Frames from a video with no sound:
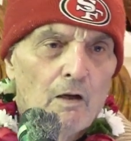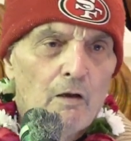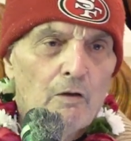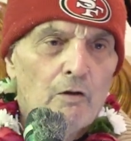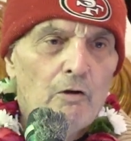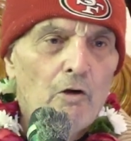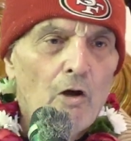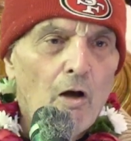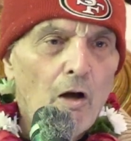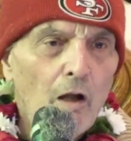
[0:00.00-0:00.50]

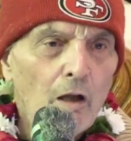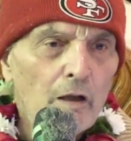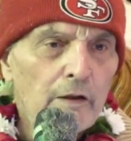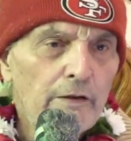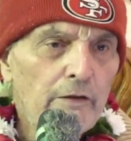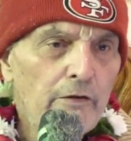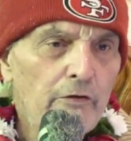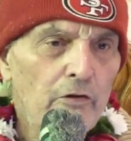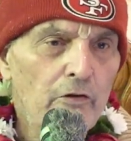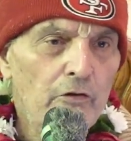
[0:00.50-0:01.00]

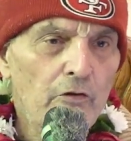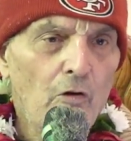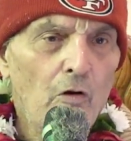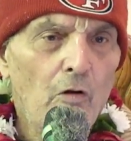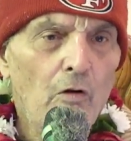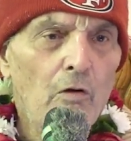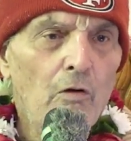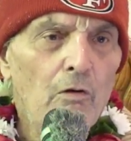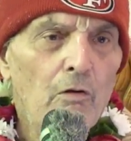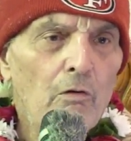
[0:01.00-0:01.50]
Knowledge is
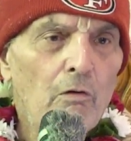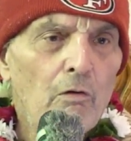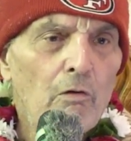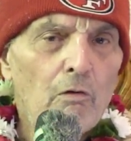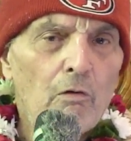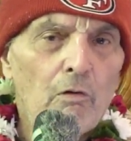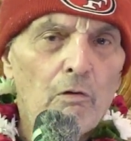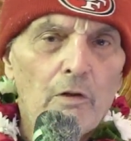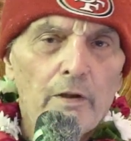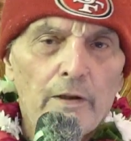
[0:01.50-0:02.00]

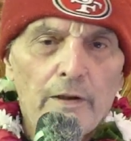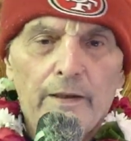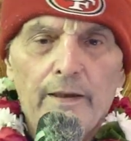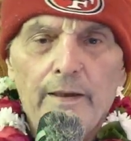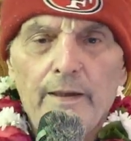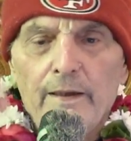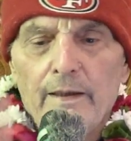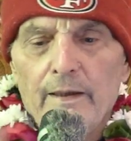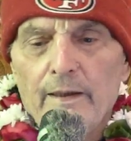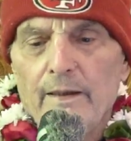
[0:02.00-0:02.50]
all
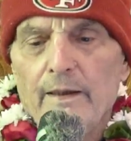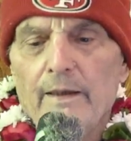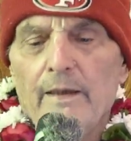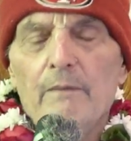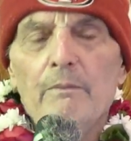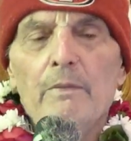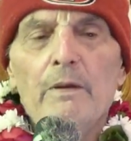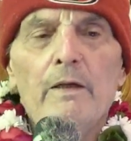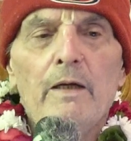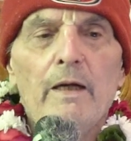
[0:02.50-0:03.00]

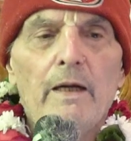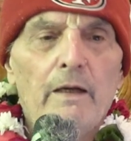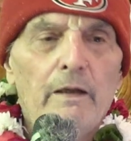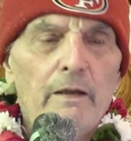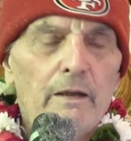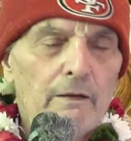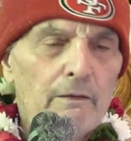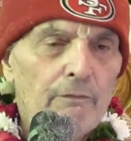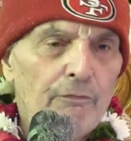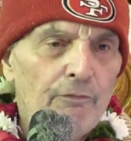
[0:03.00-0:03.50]

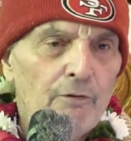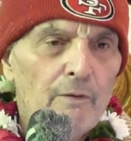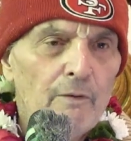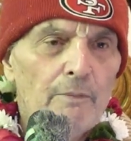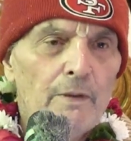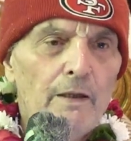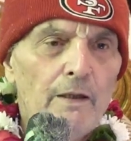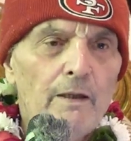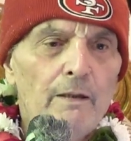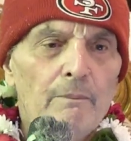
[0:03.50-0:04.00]
emanating
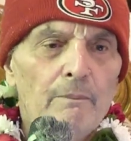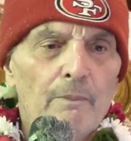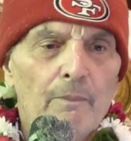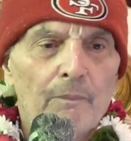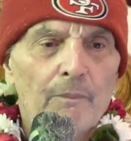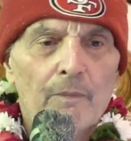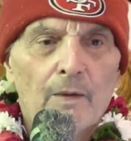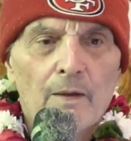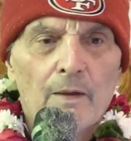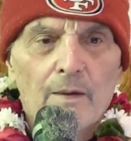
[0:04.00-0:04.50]
from
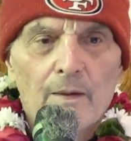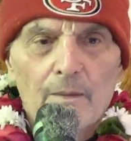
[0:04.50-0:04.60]
him,